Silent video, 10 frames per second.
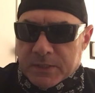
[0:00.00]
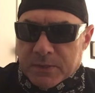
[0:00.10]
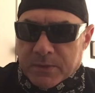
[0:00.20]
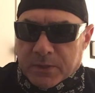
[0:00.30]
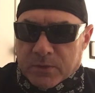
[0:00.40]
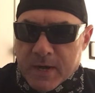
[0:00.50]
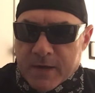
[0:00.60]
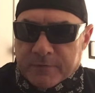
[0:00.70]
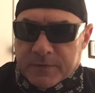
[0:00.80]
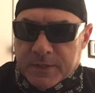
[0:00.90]
so the
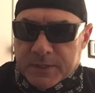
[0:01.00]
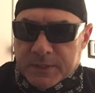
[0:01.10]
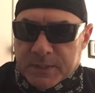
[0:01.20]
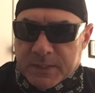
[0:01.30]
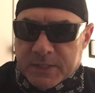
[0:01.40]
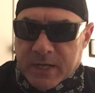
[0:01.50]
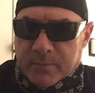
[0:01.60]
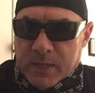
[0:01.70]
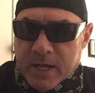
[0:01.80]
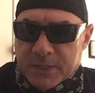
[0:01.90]
craft doesn't
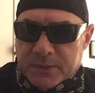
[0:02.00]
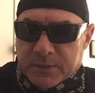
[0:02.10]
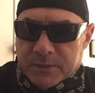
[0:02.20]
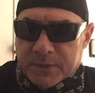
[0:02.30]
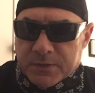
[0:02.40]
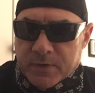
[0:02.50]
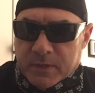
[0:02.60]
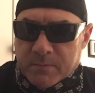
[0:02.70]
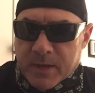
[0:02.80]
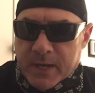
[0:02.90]
destabilize or
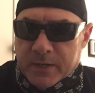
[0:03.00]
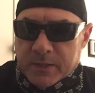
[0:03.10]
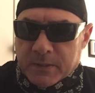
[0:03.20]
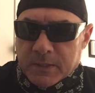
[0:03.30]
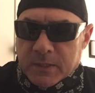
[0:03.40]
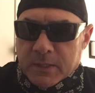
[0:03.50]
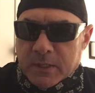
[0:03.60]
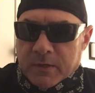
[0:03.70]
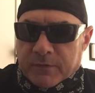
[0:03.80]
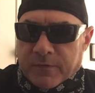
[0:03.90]
destruct matter.
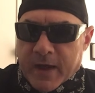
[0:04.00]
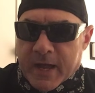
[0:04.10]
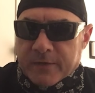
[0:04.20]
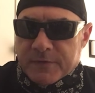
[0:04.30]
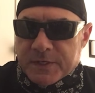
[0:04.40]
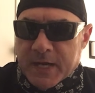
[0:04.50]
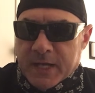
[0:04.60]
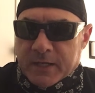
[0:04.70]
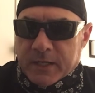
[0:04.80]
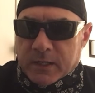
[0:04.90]
5.
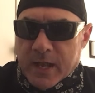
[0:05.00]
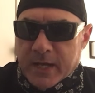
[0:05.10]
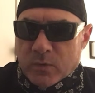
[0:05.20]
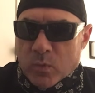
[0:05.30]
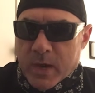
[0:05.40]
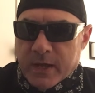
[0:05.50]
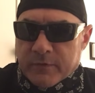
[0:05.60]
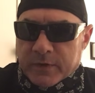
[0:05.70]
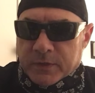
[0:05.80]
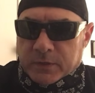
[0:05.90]
Standing light
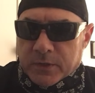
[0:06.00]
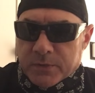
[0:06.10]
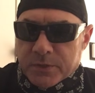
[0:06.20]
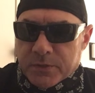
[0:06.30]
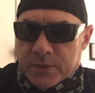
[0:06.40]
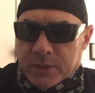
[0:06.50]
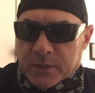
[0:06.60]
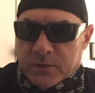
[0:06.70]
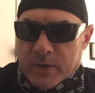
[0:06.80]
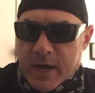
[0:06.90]
wave enclosure. The
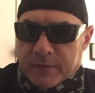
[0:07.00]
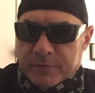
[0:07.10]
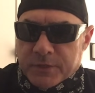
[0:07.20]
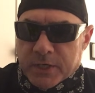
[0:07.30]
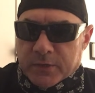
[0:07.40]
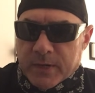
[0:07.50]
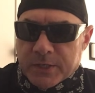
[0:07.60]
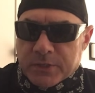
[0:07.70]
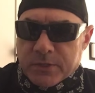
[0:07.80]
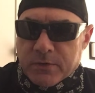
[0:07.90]
craft
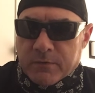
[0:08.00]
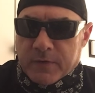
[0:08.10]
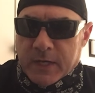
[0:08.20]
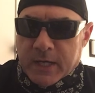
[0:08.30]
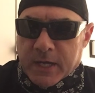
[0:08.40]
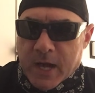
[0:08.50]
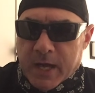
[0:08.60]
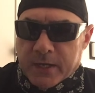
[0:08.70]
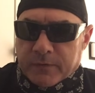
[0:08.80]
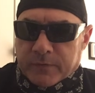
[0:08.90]
generates UV and
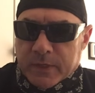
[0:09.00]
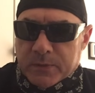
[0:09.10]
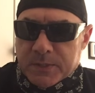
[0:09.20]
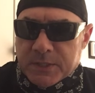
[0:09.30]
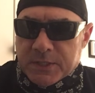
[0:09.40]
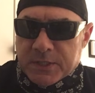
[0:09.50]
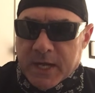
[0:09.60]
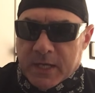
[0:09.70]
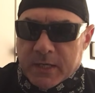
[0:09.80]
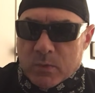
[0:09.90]
higher frequency
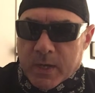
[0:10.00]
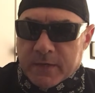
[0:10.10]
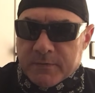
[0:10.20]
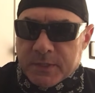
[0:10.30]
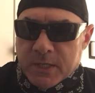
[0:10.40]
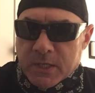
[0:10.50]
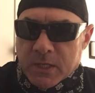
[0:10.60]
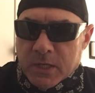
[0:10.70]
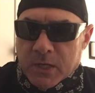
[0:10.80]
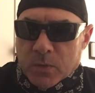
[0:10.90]
standing waves
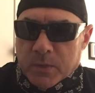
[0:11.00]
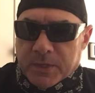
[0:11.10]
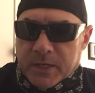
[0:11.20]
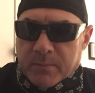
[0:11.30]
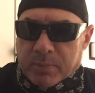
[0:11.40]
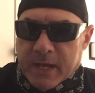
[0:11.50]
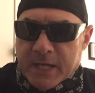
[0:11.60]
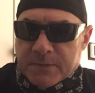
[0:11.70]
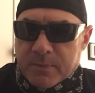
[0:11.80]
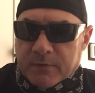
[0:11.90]
within a
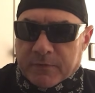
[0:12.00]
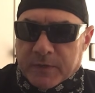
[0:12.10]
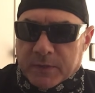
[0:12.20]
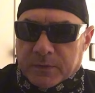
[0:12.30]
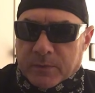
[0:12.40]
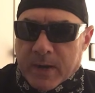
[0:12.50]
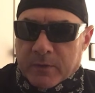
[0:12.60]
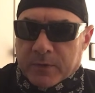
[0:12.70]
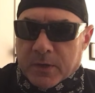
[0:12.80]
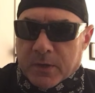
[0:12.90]
plasma field
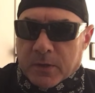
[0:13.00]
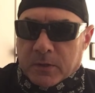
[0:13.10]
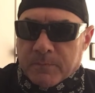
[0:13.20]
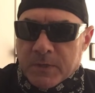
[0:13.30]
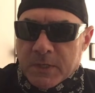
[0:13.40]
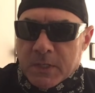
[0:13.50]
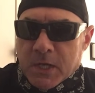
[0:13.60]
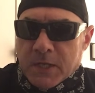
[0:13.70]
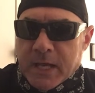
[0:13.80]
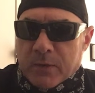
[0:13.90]
around the hull.
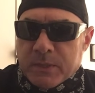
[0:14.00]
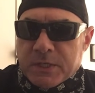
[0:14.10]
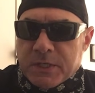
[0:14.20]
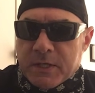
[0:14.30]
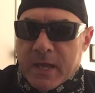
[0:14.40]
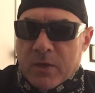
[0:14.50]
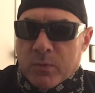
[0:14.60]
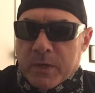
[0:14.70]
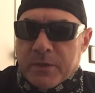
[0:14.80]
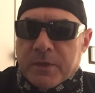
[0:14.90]
Yeah, we see that
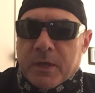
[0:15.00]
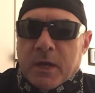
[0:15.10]
with